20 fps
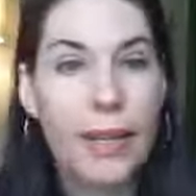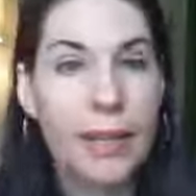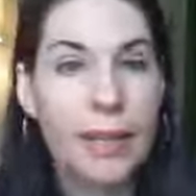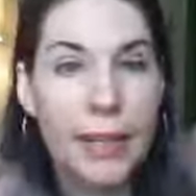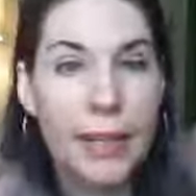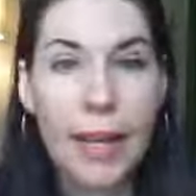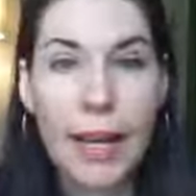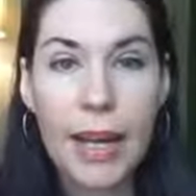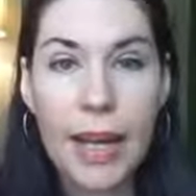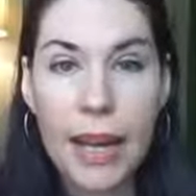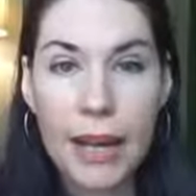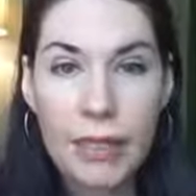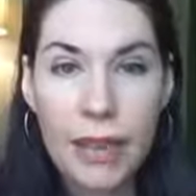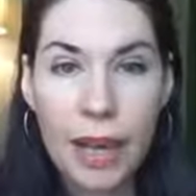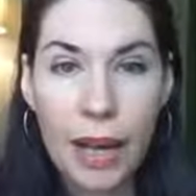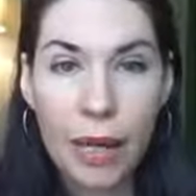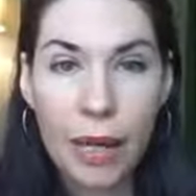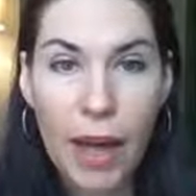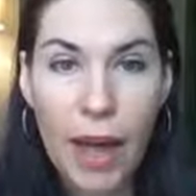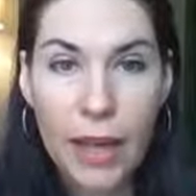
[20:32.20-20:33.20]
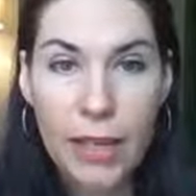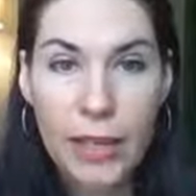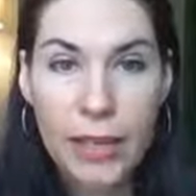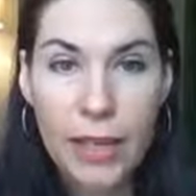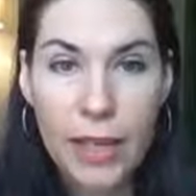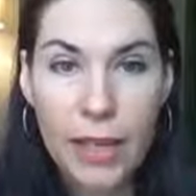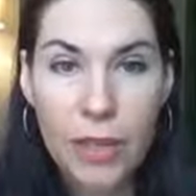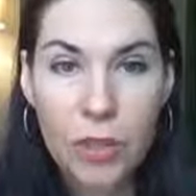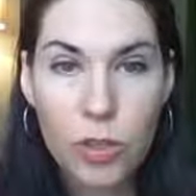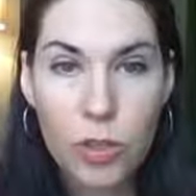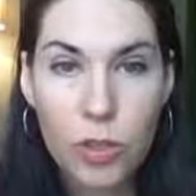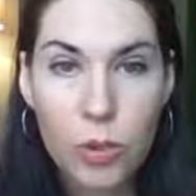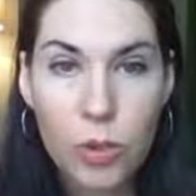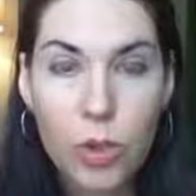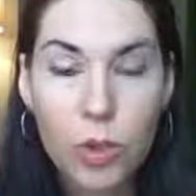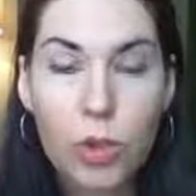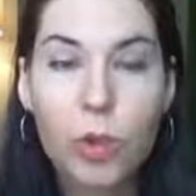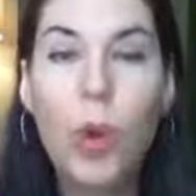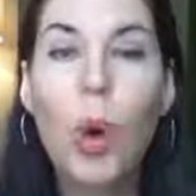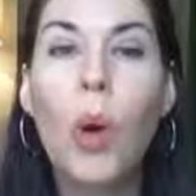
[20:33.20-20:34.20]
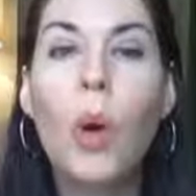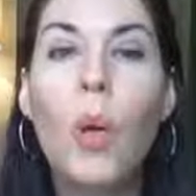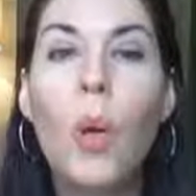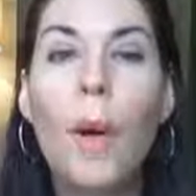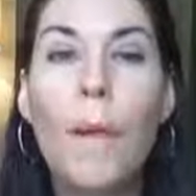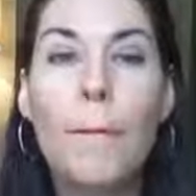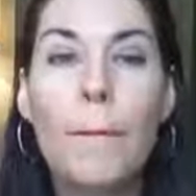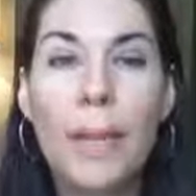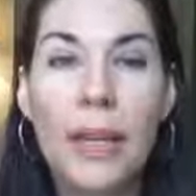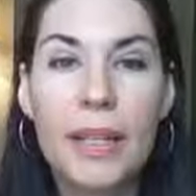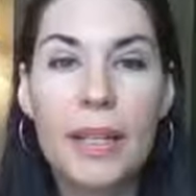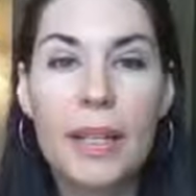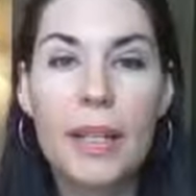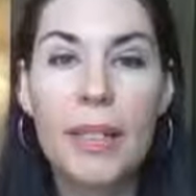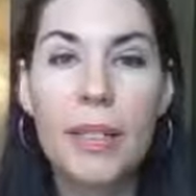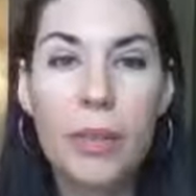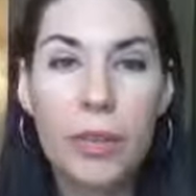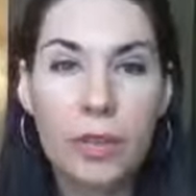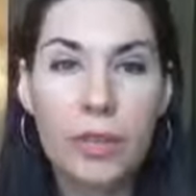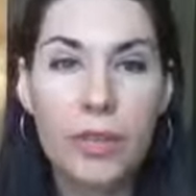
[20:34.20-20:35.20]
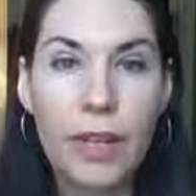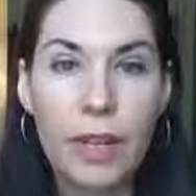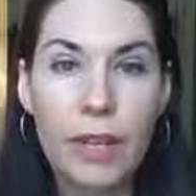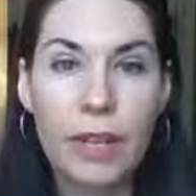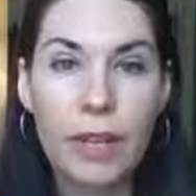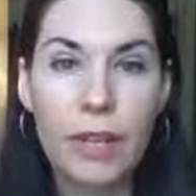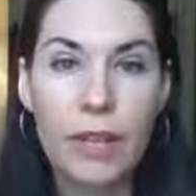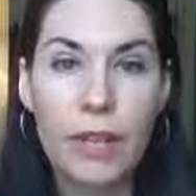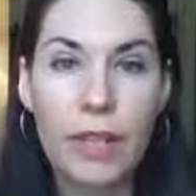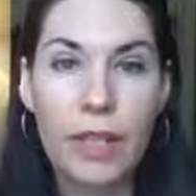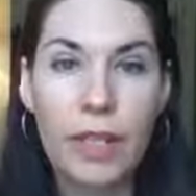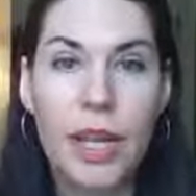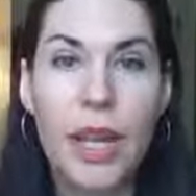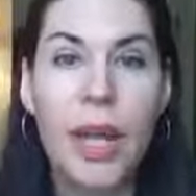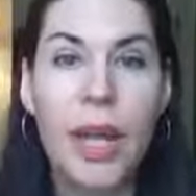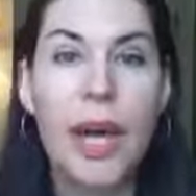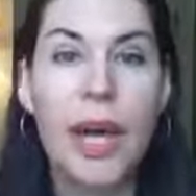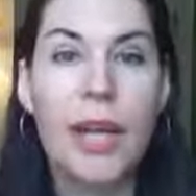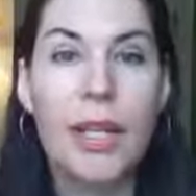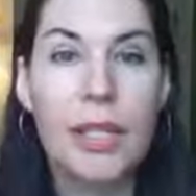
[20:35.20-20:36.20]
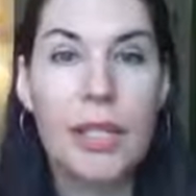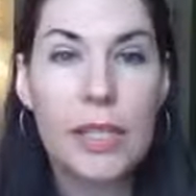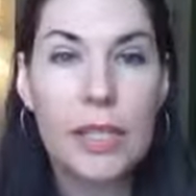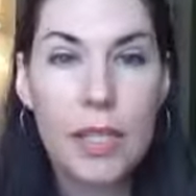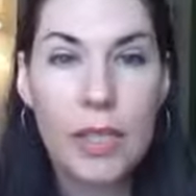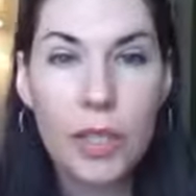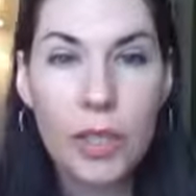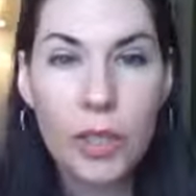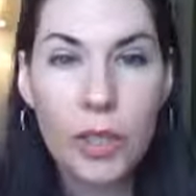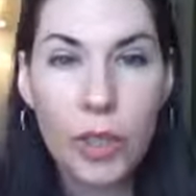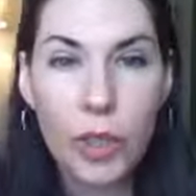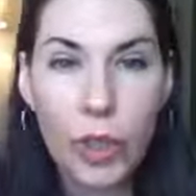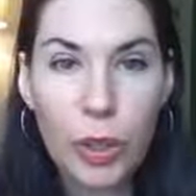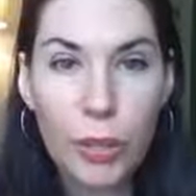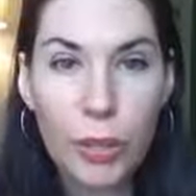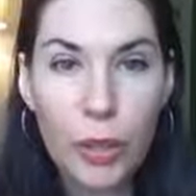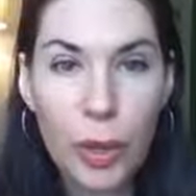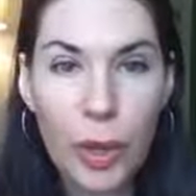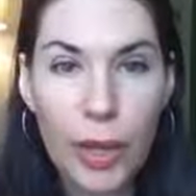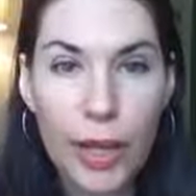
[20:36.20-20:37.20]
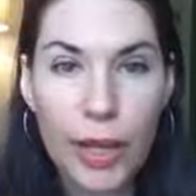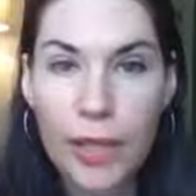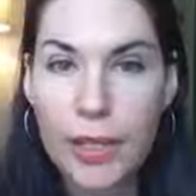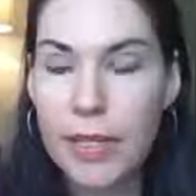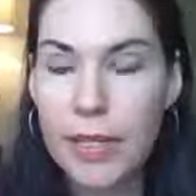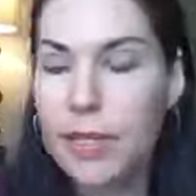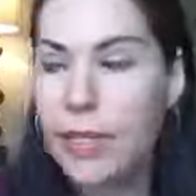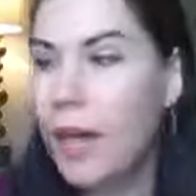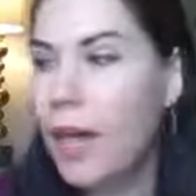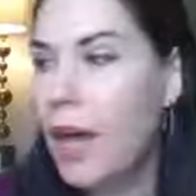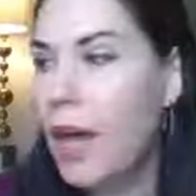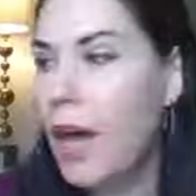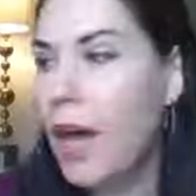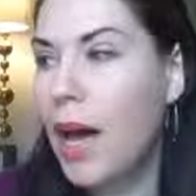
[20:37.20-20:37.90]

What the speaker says: like, I have now access to so many good vendors at such a good price.